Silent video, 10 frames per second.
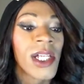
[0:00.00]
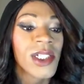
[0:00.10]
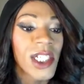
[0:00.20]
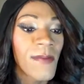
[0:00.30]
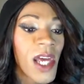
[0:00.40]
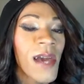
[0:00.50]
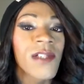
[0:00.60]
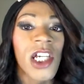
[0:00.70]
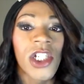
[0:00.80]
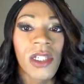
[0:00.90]
And
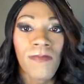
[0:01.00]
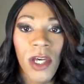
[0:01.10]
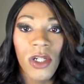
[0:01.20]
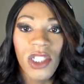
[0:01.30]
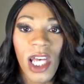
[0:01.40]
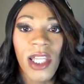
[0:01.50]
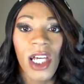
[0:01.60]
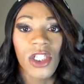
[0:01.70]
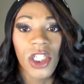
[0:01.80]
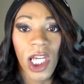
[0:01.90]
sometimes it just builds and
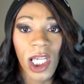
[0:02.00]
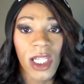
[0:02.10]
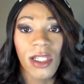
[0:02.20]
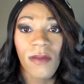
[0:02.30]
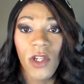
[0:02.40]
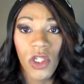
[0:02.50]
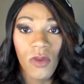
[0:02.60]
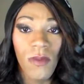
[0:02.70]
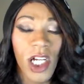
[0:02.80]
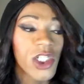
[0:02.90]
that shit gets to be
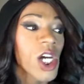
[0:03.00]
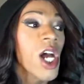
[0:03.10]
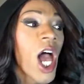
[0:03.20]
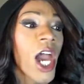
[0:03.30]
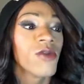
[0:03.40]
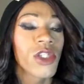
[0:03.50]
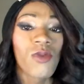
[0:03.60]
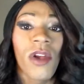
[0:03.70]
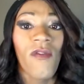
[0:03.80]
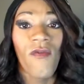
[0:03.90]
too much and you
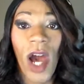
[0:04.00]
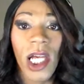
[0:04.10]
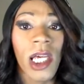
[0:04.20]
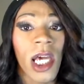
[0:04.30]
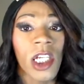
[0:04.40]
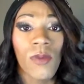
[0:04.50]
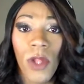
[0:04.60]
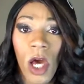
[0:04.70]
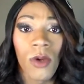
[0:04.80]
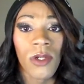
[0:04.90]
just want to fucking
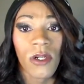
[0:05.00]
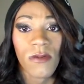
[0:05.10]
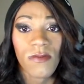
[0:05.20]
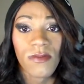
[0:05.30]
explode.